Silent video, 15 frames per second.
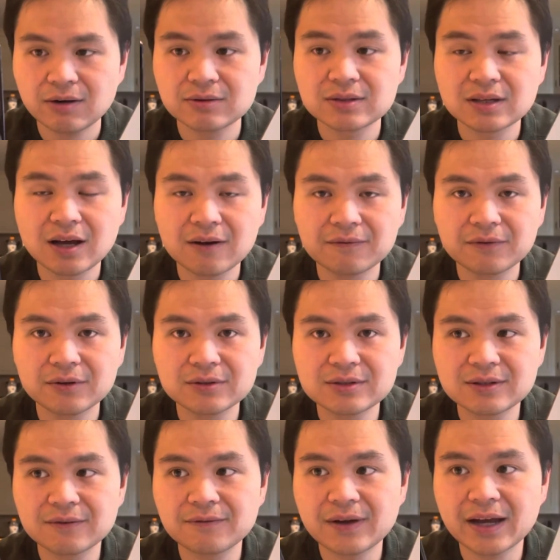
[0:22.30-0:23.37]
comforts,
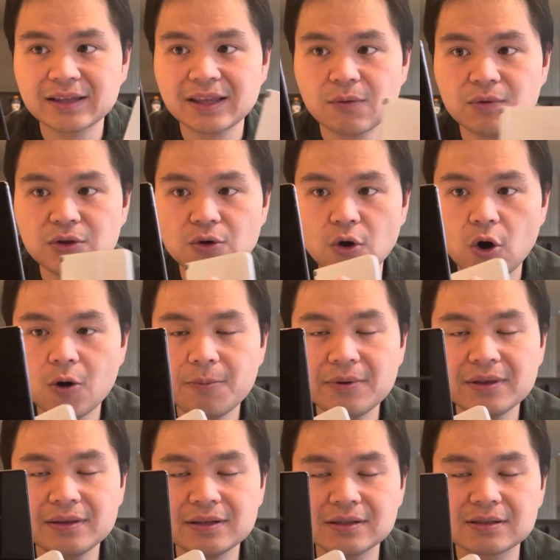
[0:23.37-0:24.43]
the fact that when you
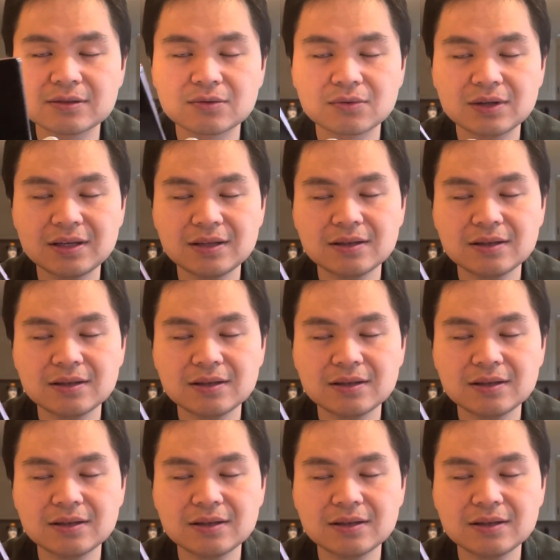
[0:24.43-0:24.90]
open this screen, the